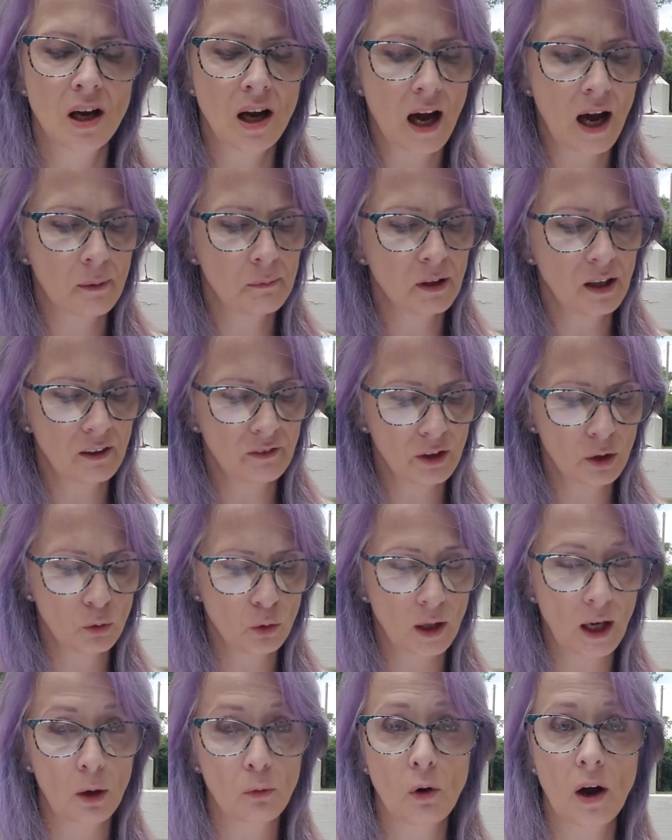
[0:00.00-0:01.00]
I'm giving
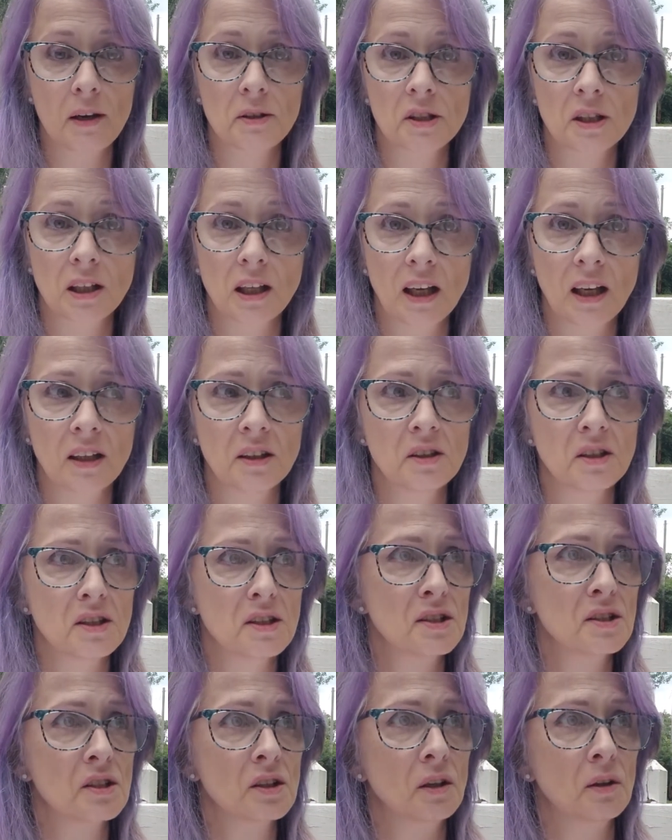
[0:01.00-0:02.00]
what I want to get
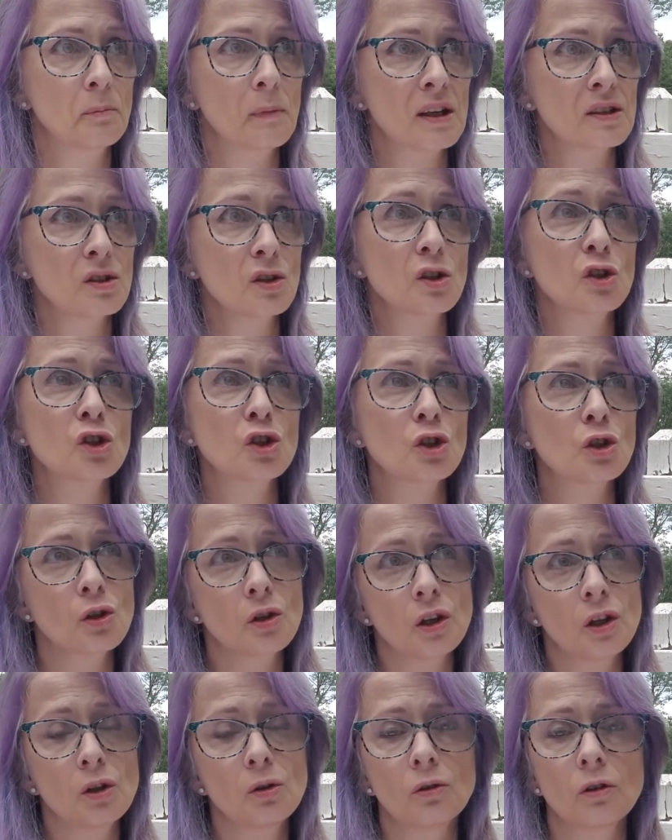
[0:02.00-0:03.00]
is a message to the
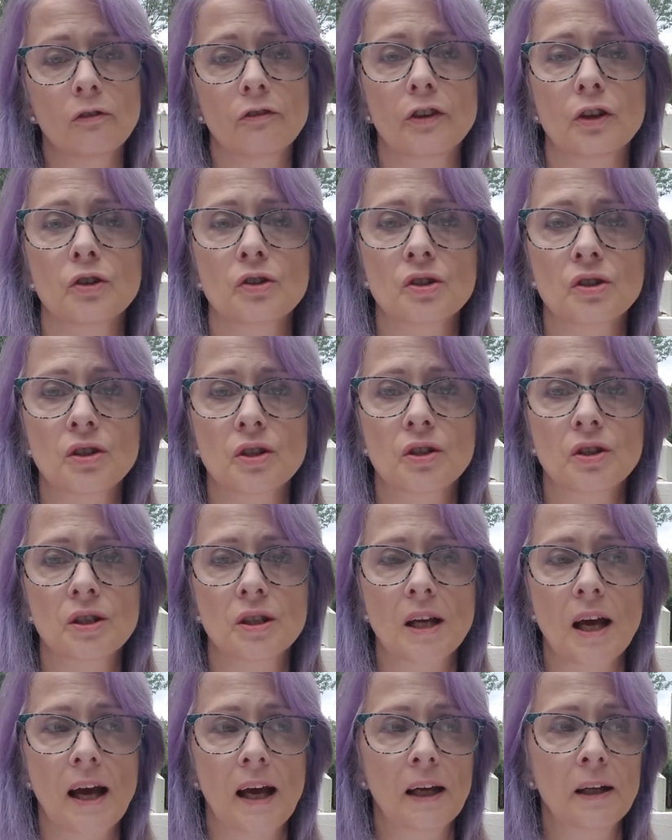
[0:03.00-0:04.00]
universe to
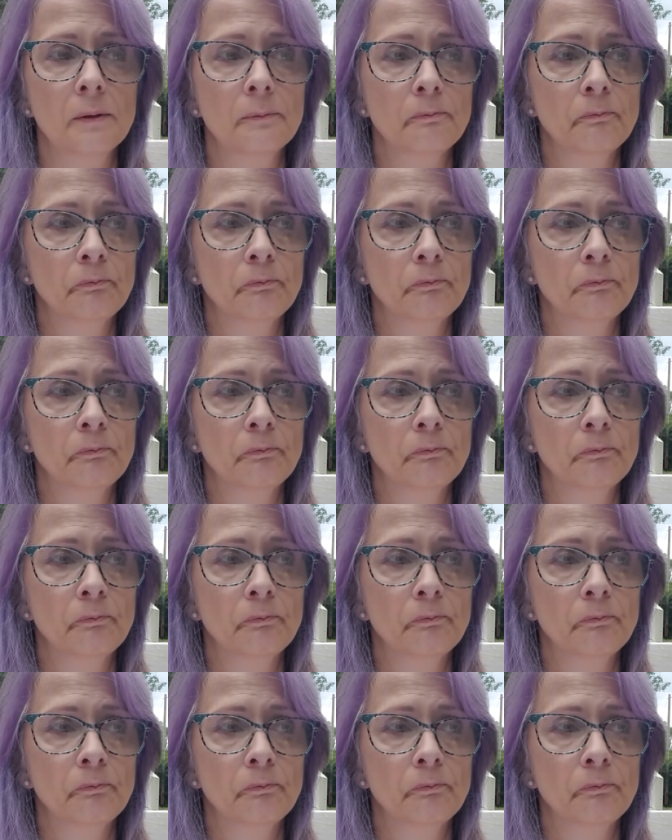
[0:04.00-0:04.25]
say,